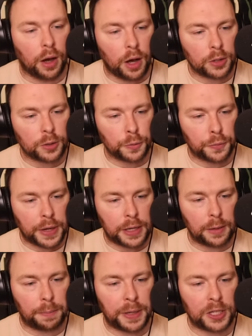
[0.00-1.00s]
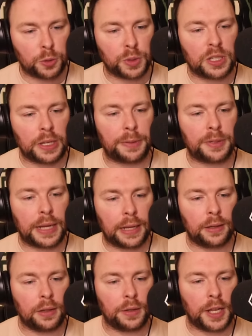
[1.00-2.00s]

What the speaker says: Arsenal fan, pitch was substandard.